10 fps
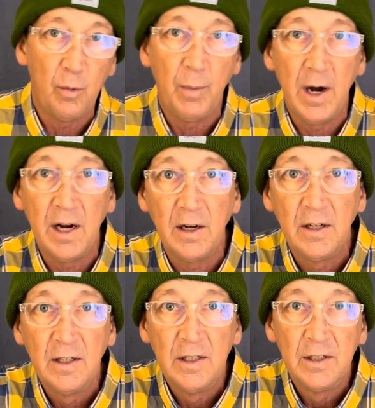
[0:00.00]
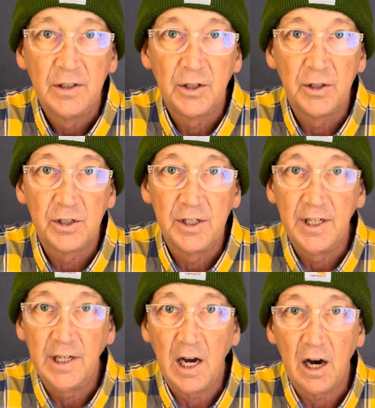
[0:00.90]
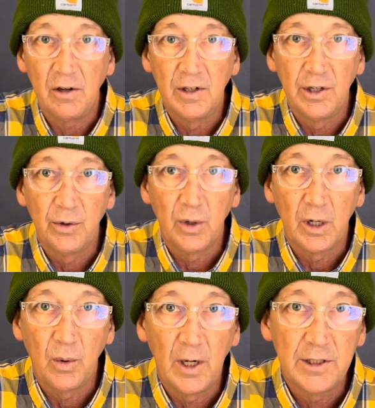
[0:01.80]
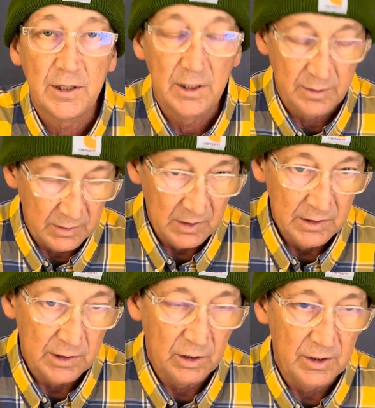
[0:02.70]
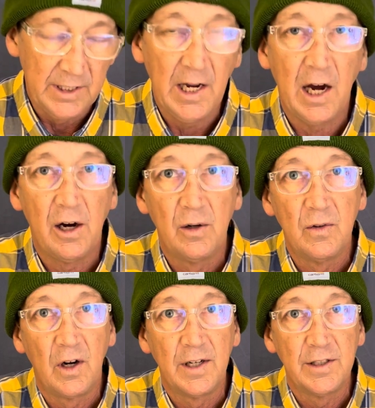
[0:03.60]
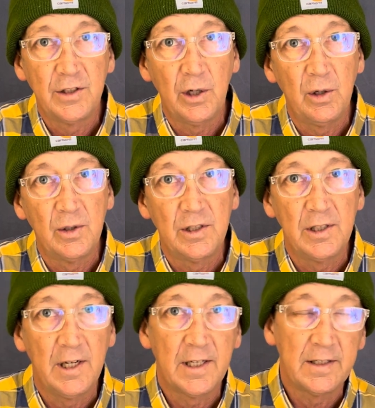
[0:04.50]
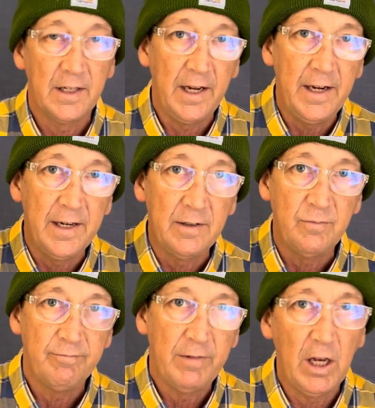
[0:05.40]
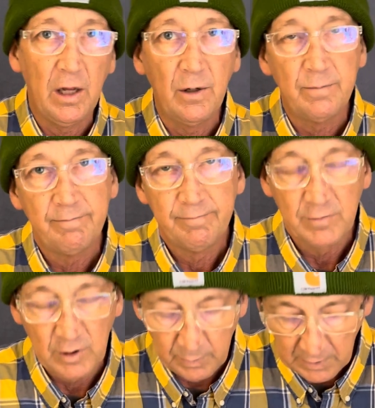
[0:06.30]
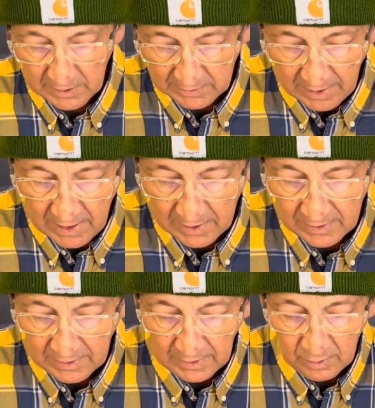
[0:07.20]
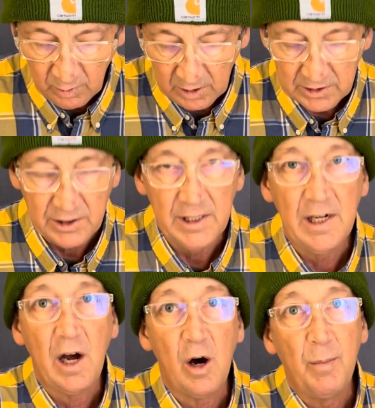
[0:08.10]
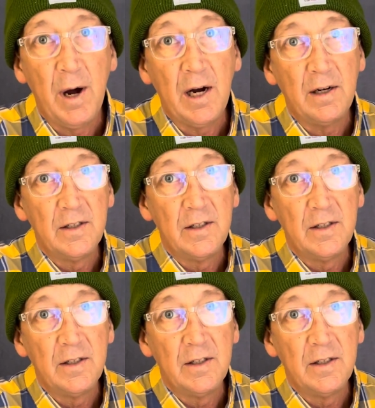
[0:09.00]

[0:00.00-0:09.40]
ma turns ni hao into a question. So ni hao on its own is like, hey, hello, something like that. Whereas ni hao ma,